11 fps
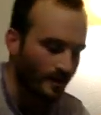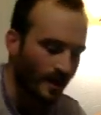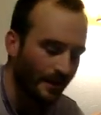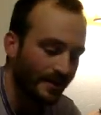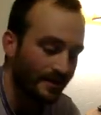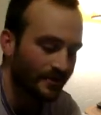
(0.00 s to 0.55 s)

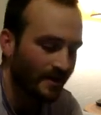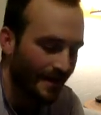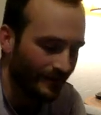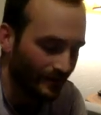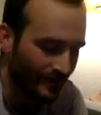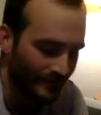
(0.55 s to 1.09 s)
I'm going to try
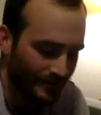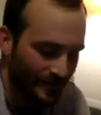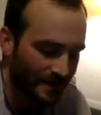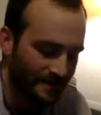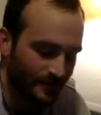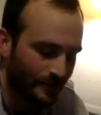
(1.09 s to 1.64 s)
The Love That
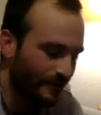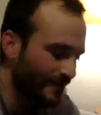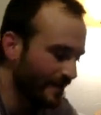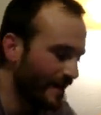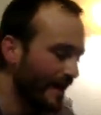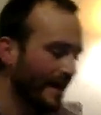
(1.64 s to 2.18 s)
Makes It Worth
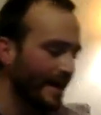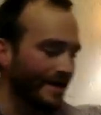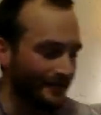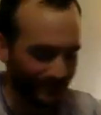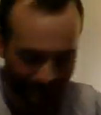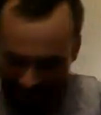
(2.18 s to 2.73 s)
It. I have a